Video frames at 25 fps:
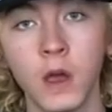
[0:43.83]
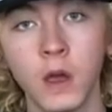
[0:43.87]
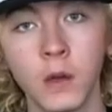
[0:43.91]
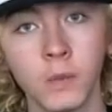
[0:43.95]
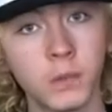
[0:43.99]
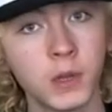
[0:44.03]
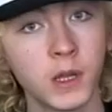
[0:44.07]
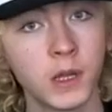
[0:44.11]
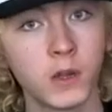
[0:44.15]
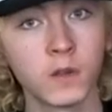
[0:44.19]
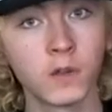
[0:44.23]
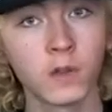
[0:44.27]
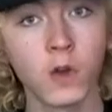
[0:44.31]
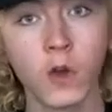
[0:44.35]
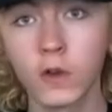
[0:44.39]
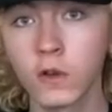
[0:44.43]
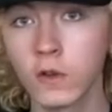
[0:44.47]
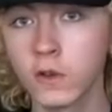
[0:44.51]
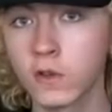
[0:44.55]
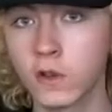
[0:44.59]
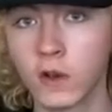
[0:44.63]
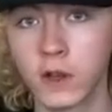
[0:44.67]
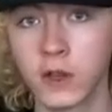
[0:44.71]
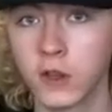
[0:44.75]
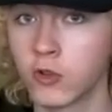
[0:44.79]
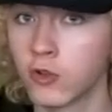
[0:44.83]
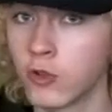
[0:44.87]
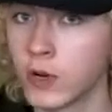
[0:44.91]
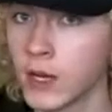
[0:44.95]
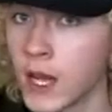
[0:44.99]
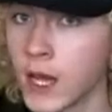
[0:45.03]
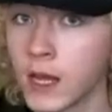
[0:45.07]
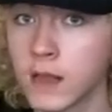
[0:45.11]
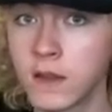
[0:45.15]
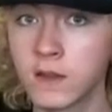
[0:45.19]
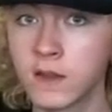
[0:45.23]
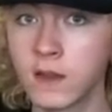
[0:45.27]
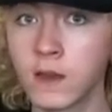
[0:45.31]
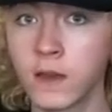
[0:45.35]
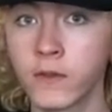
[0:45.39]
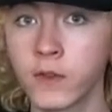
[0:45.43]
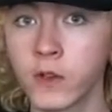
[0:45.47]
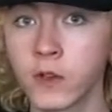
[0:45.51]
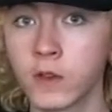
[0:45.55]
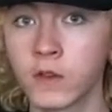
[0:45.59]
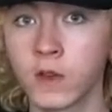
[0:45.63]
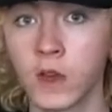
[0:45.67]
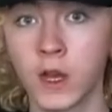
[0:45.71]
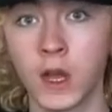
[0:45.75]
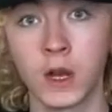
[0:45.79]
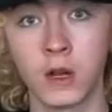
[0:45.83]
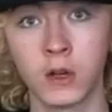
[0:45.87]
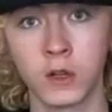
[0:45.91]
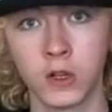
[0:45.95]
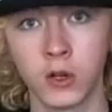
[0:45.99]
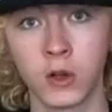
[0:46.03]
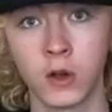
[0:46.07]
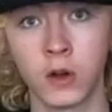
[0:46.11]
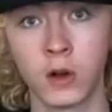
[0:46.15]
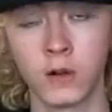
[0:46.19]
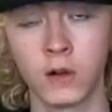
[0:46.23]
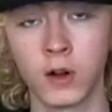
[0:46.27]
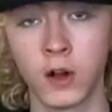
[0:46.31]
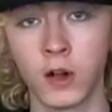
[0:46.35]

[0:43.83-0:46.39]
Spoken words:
Because honestly, creativity and your